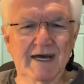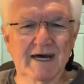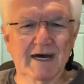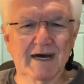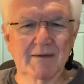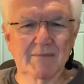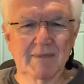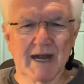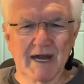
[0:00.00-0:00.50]

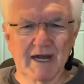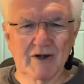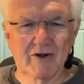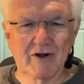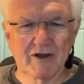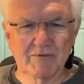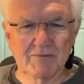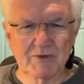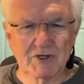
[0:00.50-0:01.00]
Merry
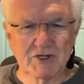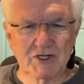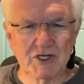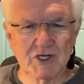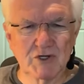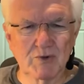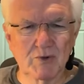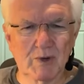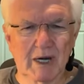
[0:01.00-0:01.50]
Christmas
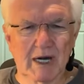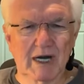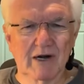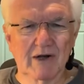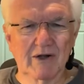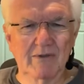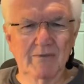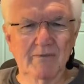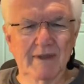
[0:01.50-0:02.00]
to you
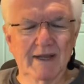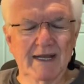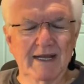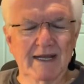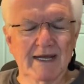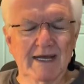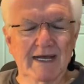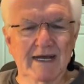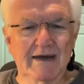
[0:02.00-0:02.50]
all
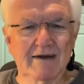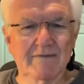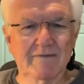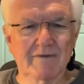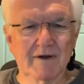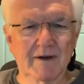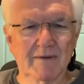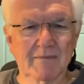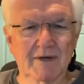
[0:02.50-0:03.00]

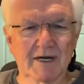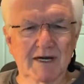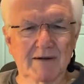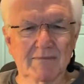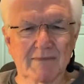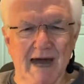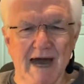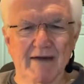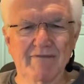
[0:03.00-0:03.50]
from
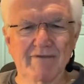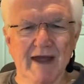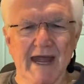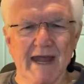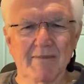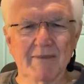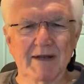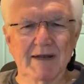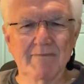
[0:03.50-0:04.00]
my
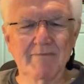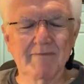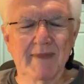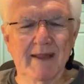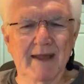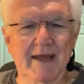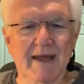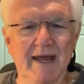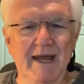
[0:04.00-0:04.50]
family.
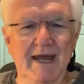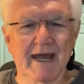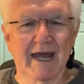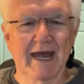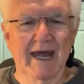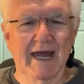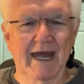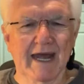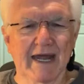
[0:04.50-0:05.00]

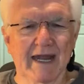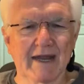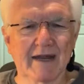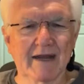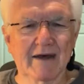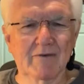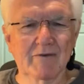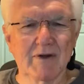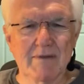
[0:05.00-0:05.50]

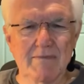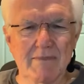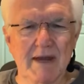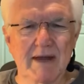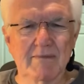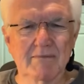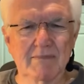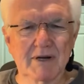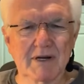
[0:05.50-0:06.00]
And
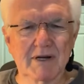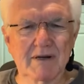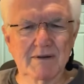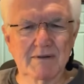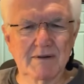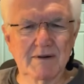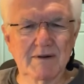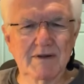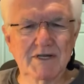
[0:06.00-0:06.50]
remember,
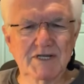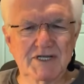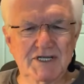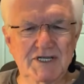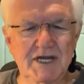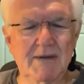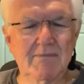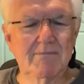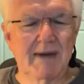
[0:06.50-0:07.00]

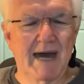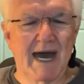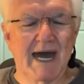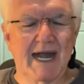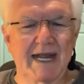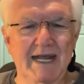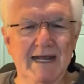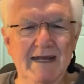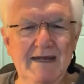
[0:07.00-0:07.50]

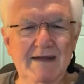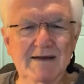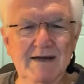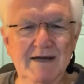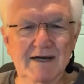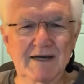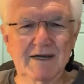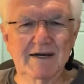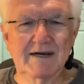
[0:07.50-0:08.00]
somebody
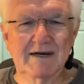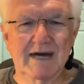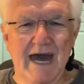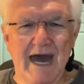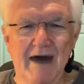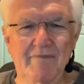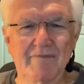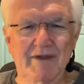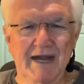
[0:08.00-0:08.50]

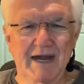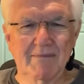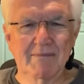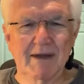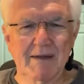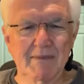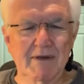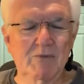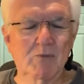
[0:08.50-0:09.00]
out there
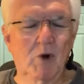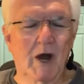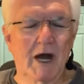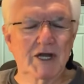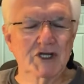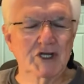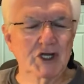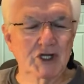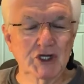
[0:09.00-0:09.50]
may be
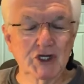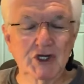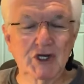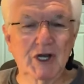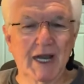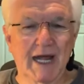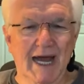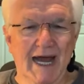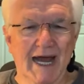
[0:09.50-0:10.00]
watching
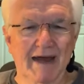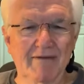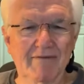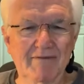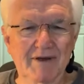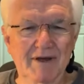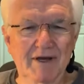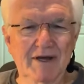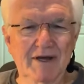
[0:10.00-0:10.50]
your life.